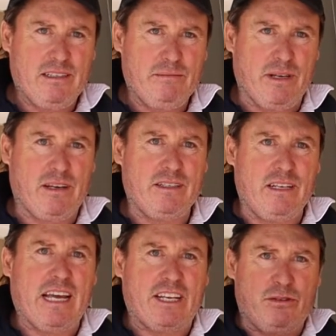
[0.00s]
because a
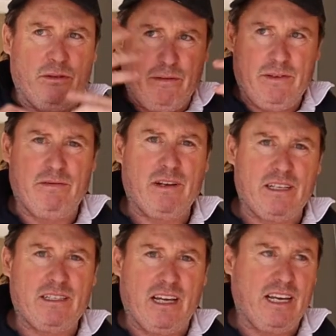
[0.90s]
natural, if you,
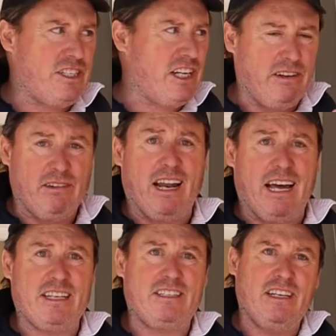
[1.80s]
let's say a sheet of
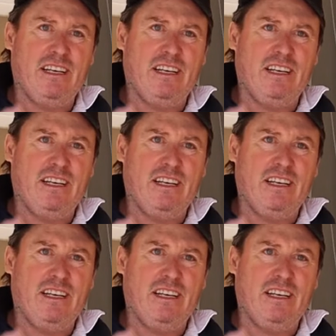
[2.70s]
glass,